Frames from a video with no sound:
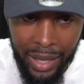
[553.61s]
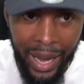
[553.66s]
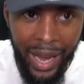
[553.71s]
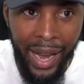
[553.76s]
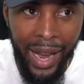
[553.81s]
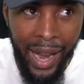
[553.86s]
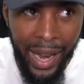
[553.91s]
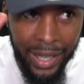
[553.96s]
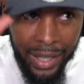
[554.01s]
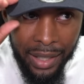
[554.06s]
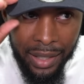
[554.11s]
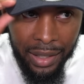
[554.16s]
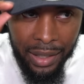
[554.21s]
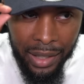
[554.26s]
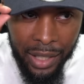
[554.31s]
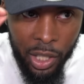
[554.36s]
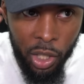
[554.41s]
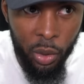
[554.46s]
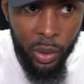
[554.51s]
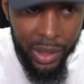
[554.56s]
I, I can
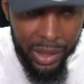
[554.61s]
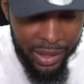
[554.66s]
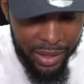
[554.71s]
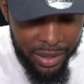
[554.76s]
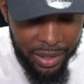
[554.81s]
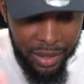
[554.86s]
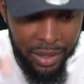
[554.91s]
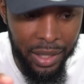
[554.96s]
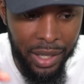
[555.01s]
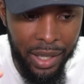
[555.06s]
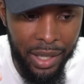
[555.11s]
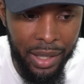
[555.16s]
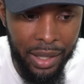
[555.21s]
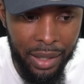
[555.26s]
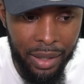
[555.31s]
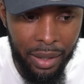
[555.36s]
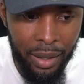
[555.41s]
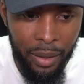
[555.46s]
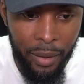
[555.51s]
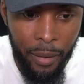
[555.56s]
literally
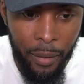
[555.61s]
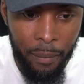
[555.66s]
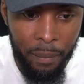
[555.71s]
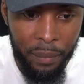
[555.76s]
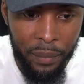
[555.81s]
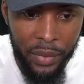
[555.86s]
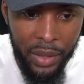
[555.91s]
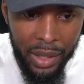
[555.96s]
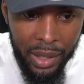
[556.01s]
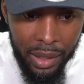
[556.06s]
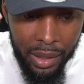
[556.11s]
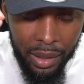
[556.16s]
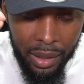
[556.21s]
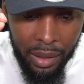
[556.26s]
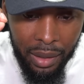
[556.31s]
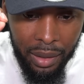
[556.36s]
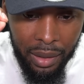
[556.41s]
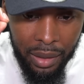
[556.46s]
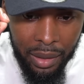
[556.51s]
see the,